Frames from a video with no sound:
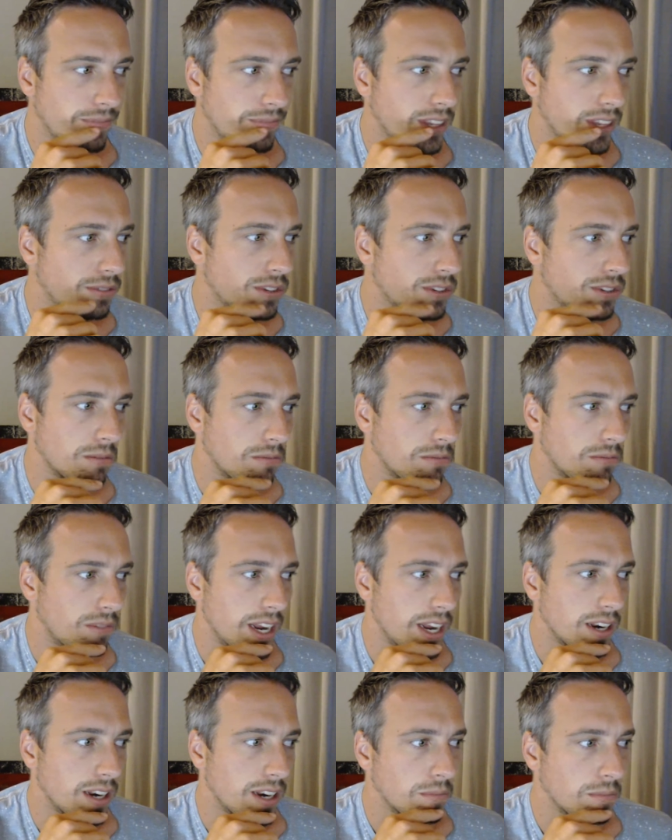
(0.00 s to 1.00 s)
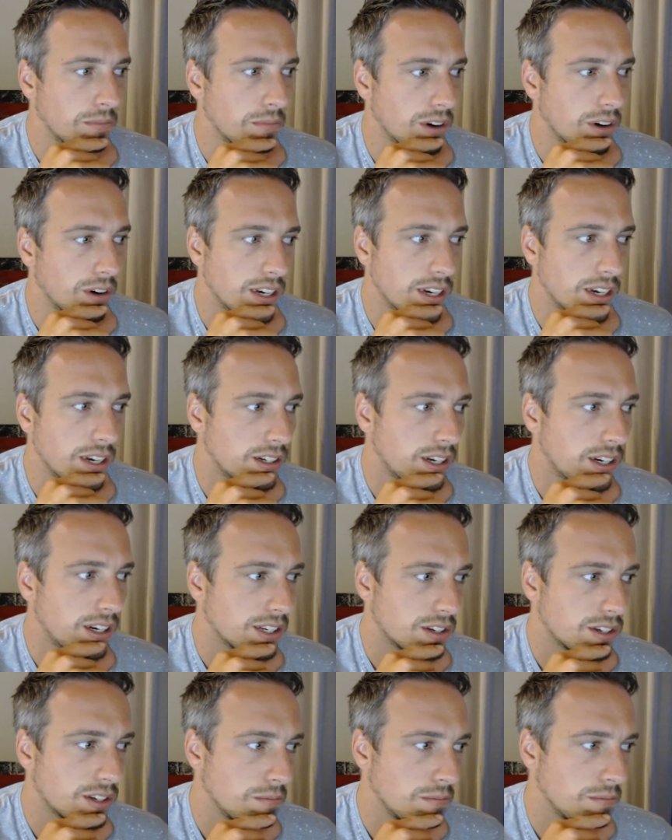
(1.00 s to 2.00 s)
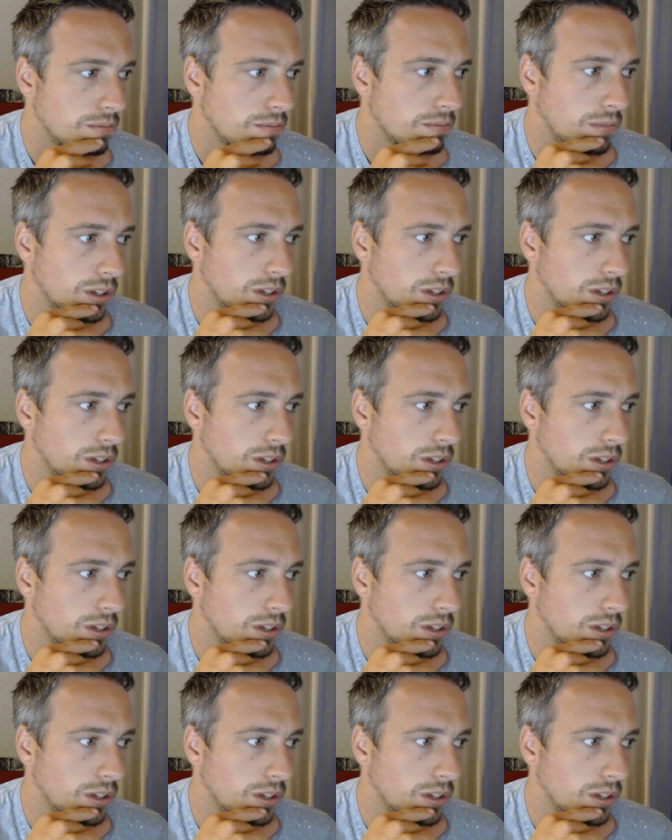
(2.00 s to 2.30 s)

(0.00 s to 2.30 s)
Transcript: if some random grinder, like some